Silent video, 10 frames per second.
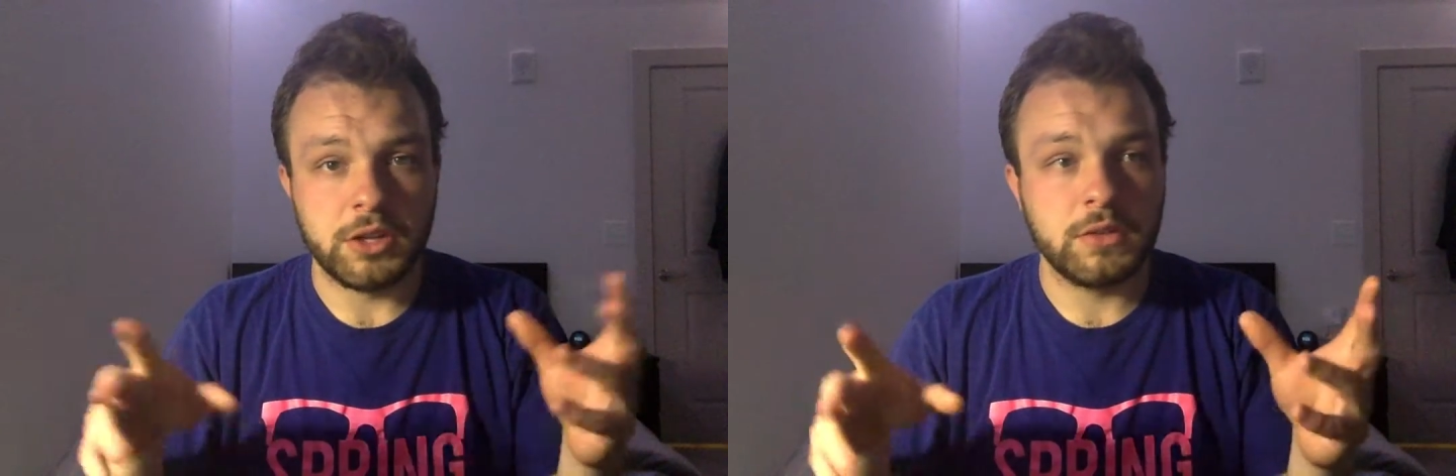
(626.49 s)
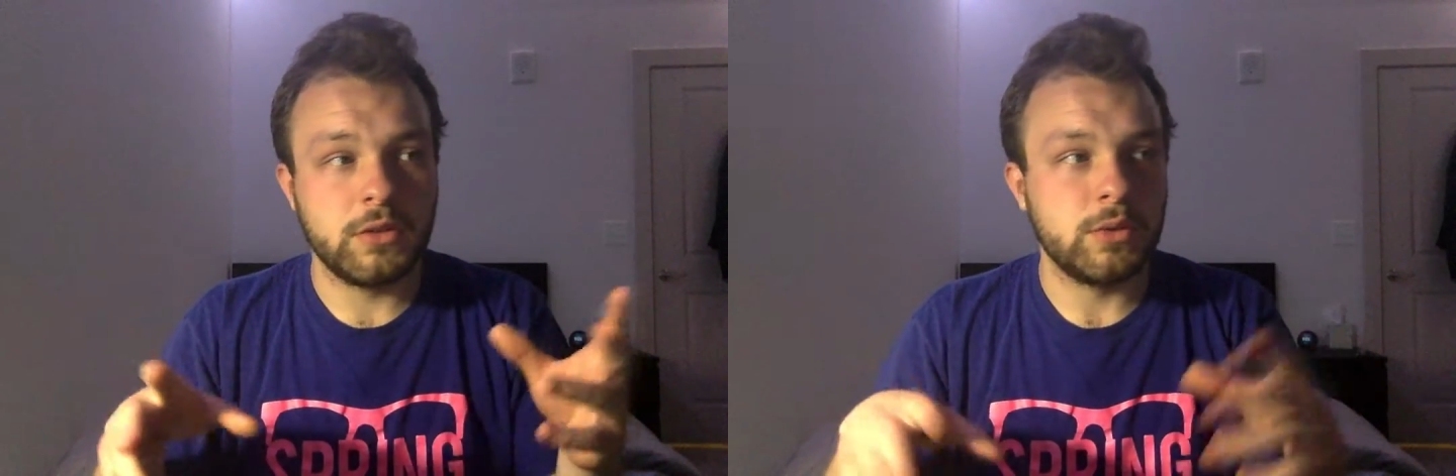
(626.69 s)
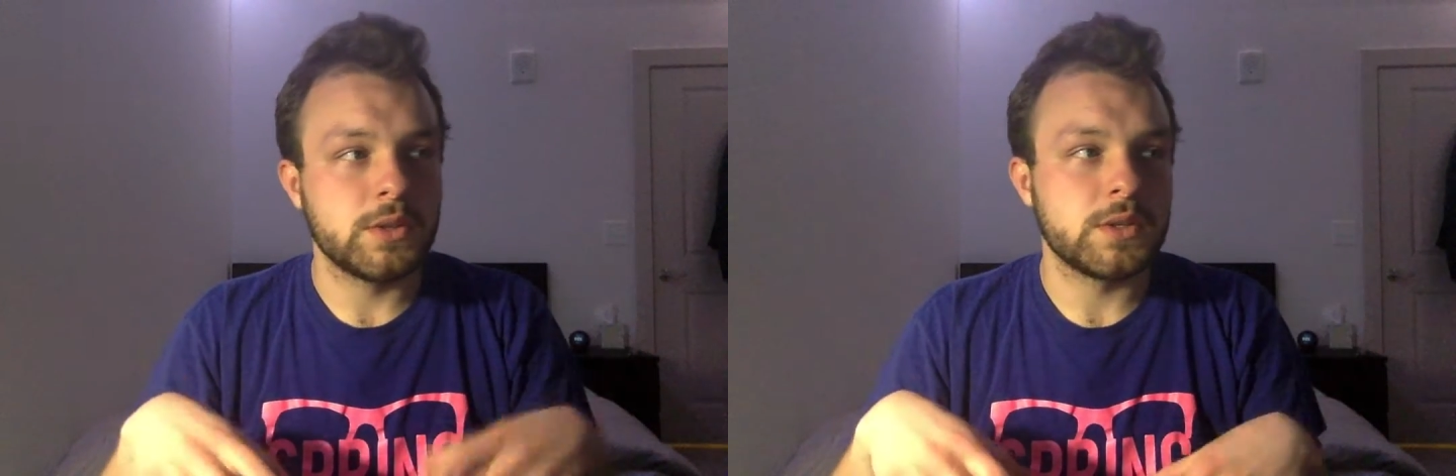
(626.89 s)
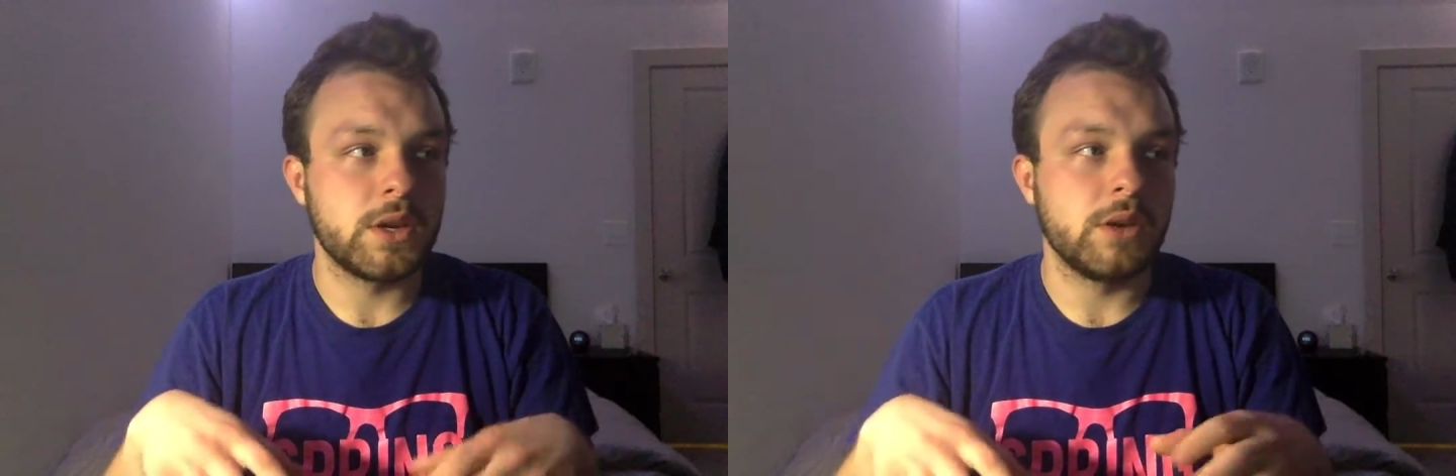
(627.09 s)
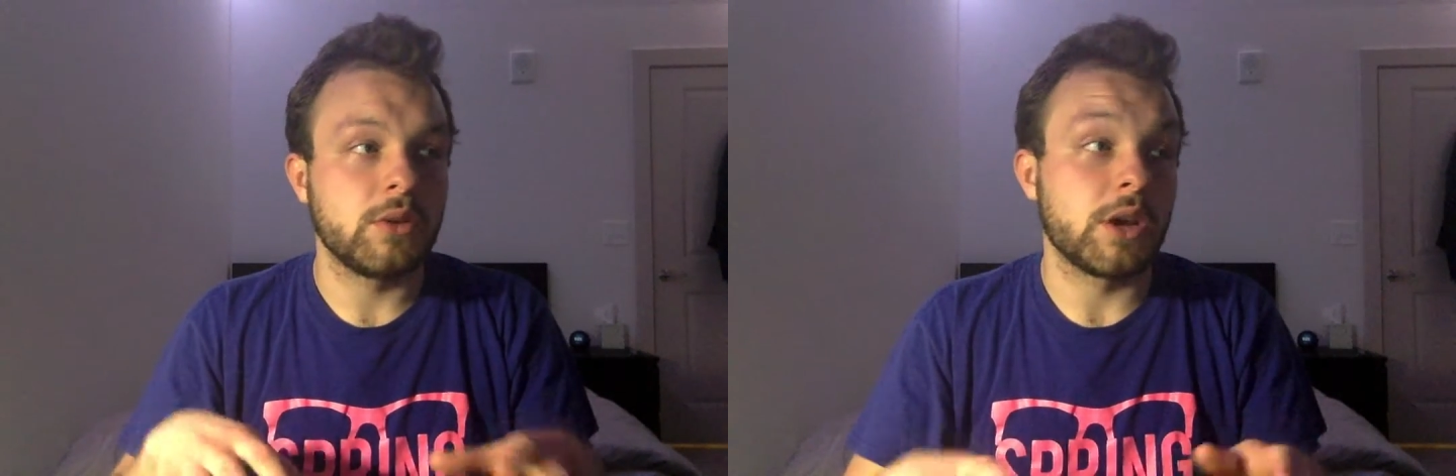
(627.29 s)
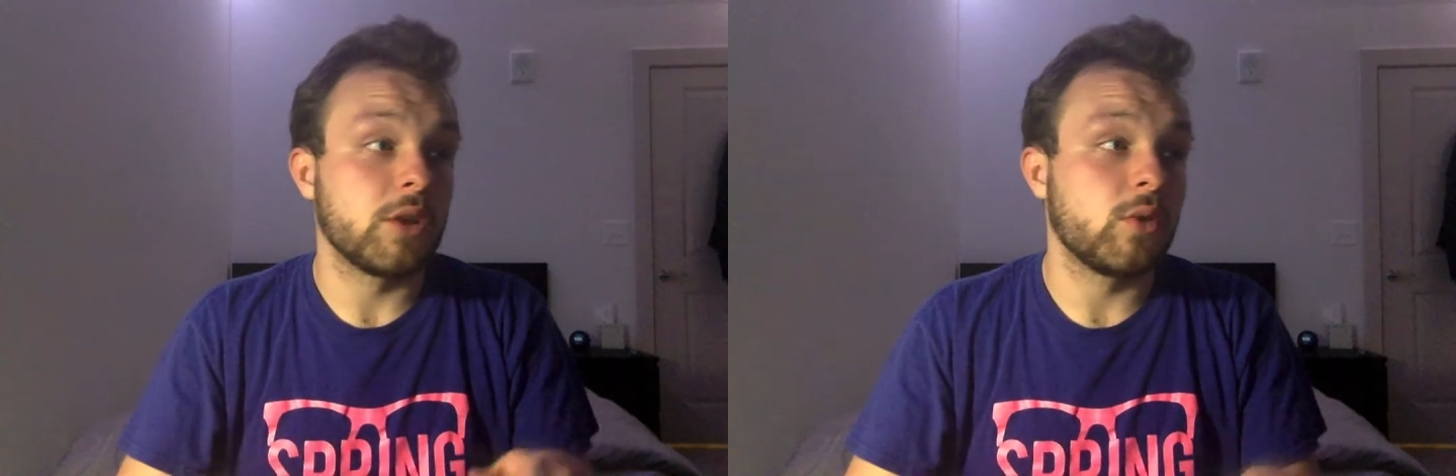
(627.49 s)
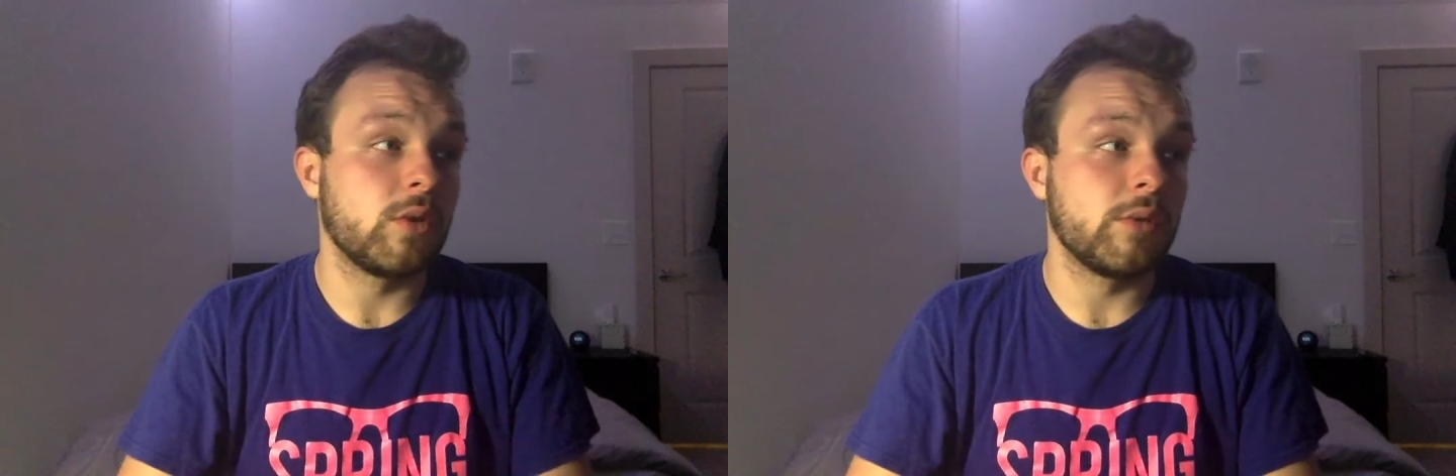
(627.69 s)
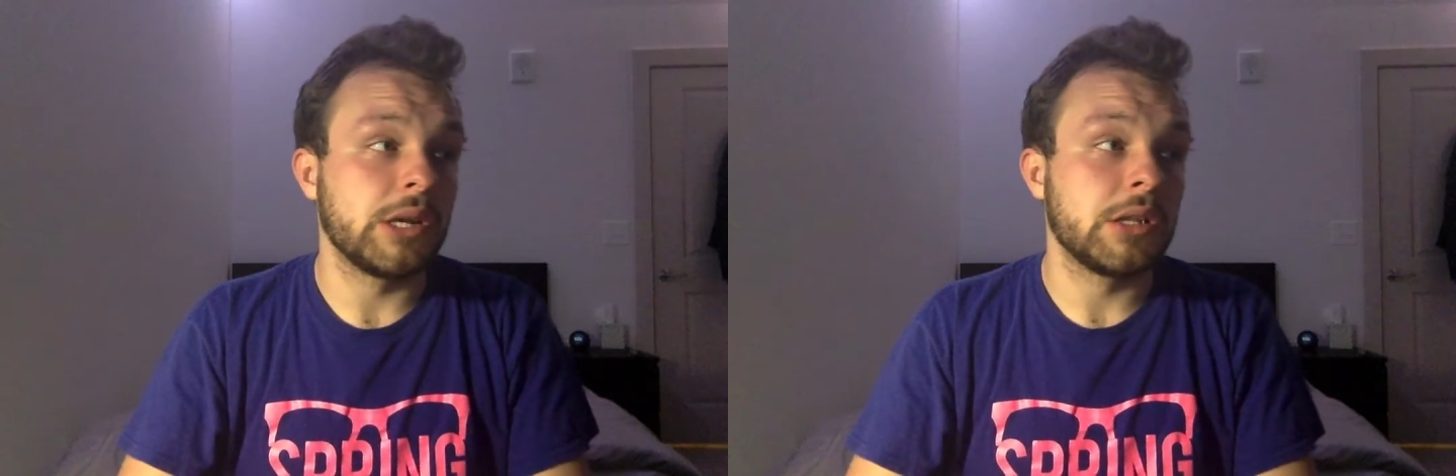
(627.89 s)
into and say, okay,
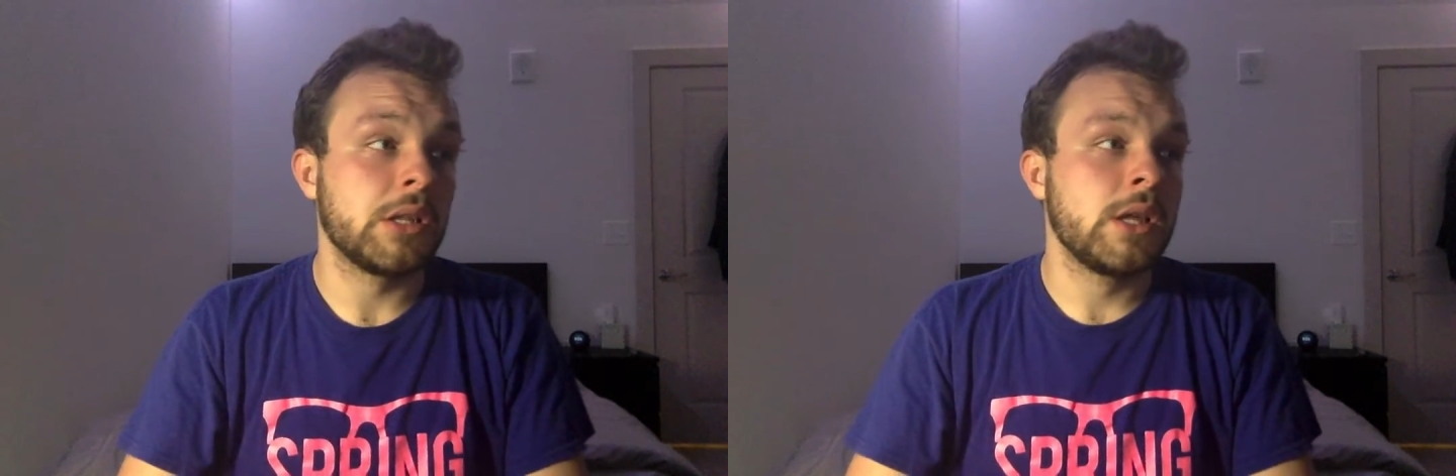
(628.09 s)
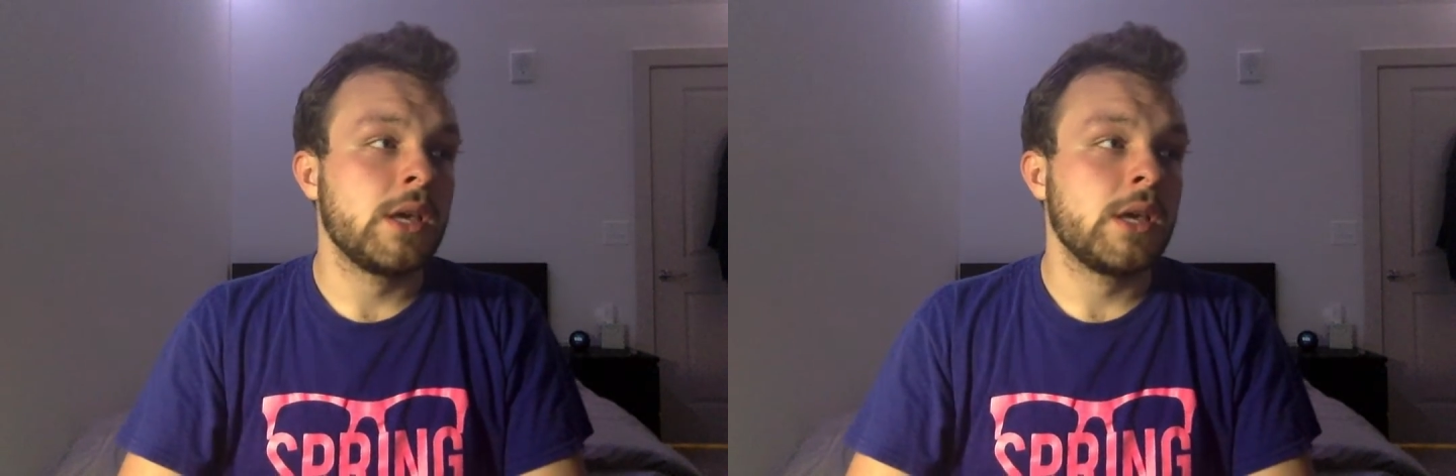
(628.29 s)
cool, well,